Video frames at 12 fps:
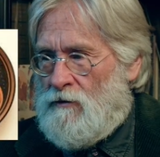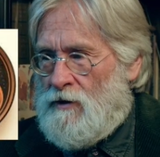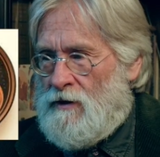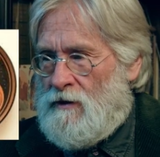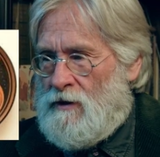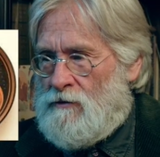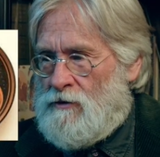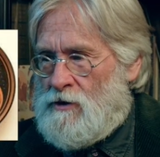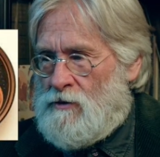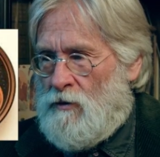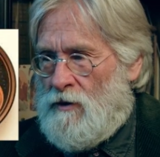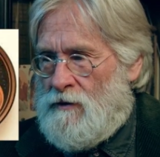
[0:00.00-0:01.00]
Really, the interest
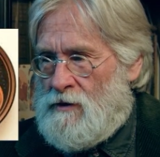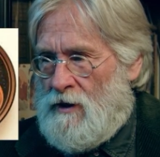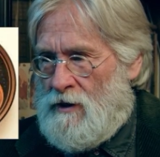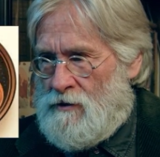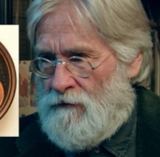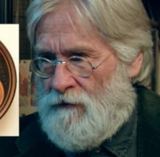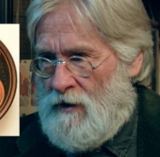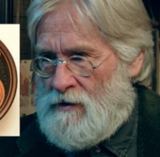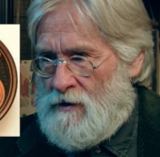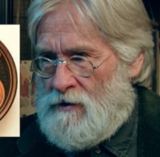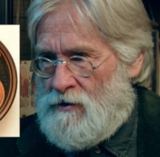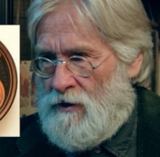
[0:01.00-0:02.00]
is where these guys are
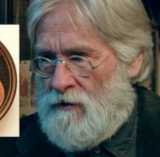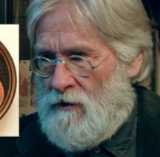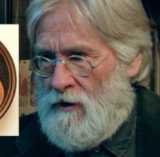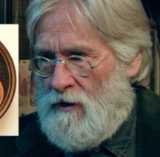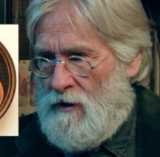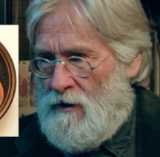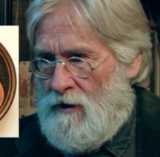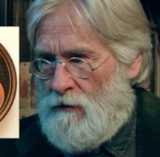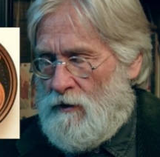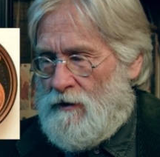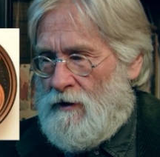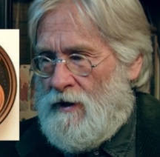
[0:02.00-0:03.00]
facing each other and
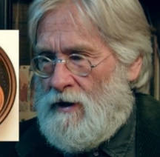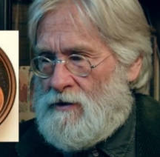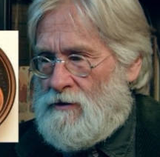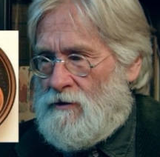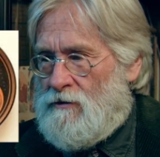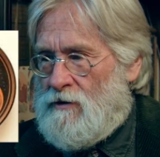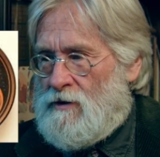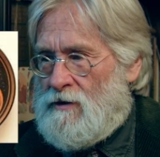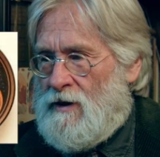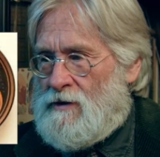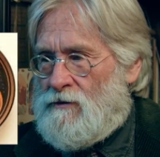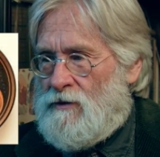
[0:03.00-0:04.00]
what their hands are doing.
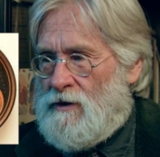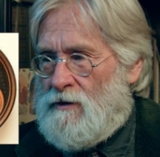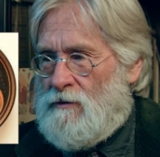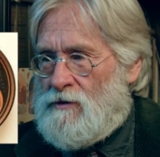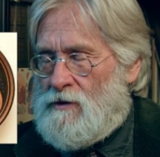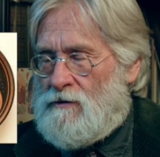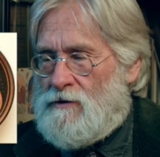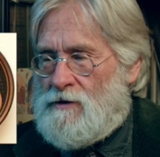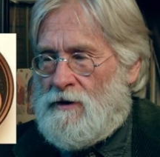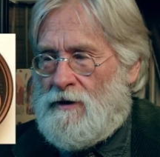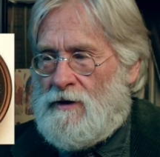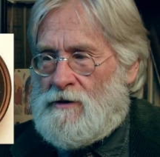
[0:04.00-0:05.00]
That's really the most
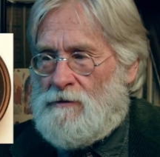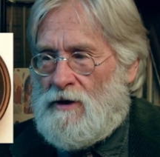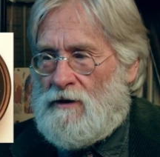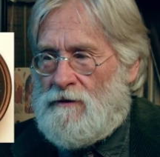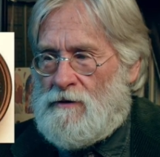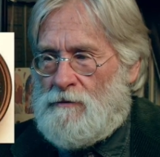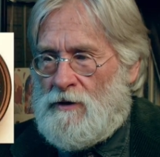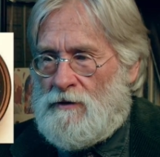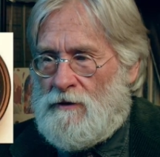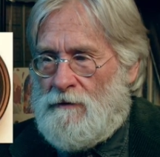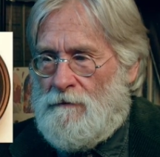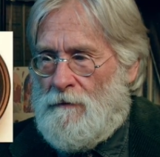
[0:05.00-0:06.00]
interesting aspect of this
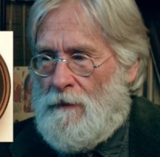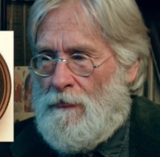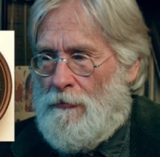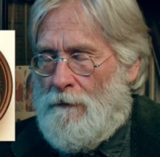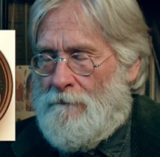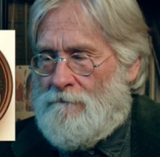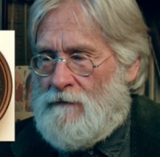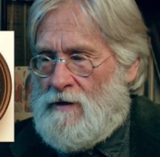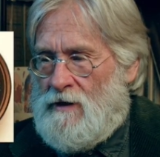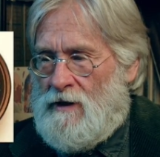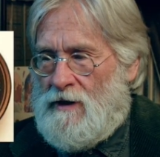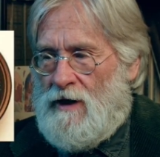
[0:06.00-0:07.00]
picture.
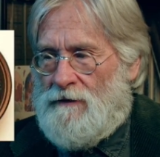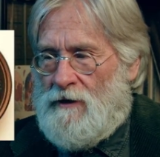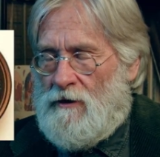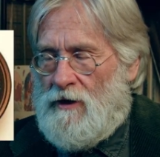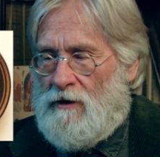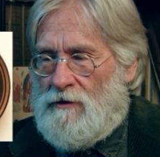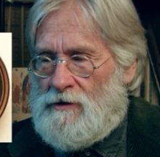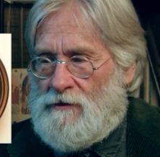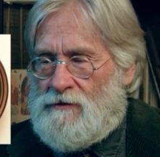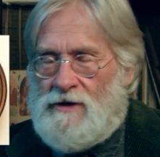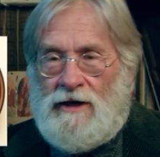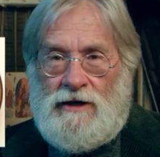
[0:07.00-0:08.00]
And again, there are areas
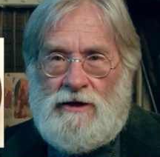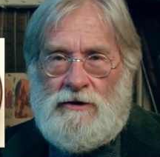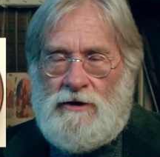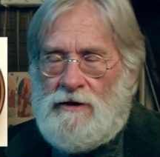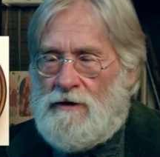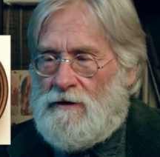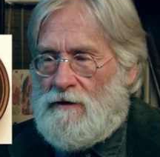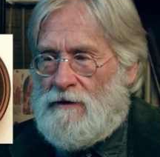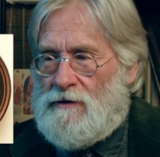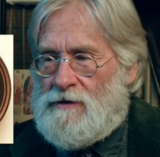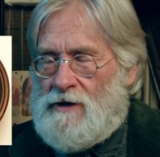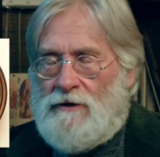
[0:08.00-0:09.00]
of secondary,
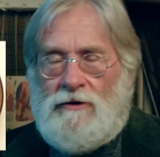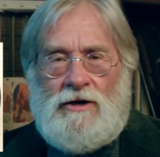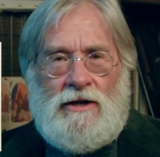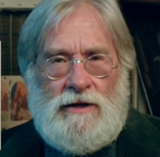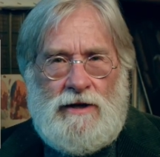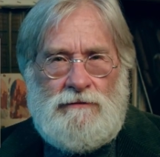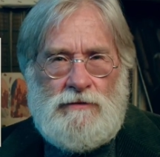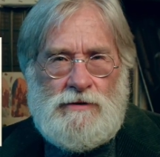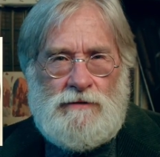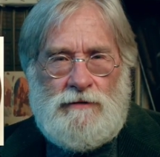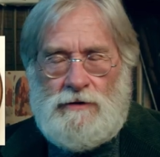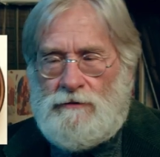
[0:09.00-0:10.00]
secondary
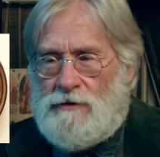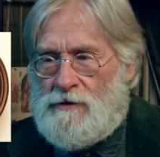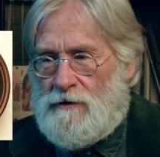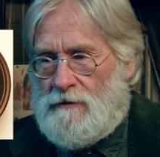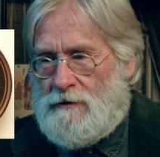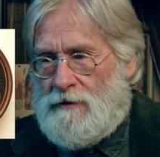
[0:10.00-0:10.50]
levels of interest.